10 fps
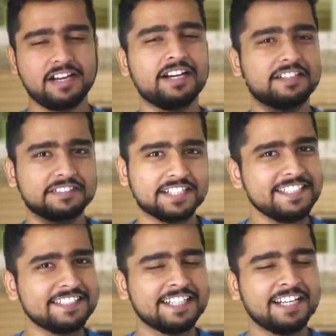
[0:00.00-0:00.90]
right?
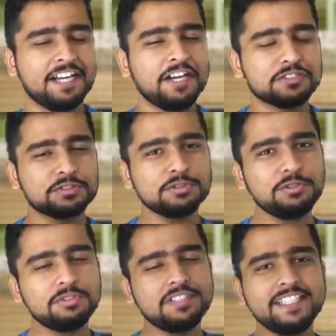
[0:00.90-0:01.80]
So
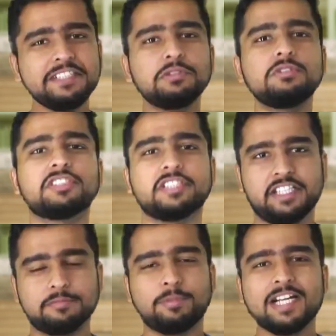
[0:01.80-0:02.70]
you need to change,
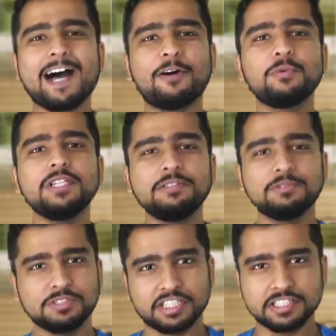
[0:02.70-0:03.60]
but how will you
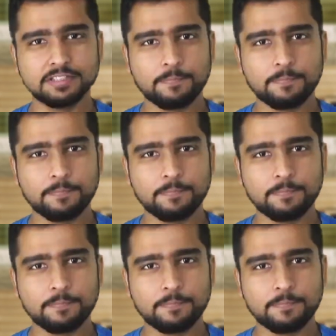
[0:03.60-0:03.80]
change?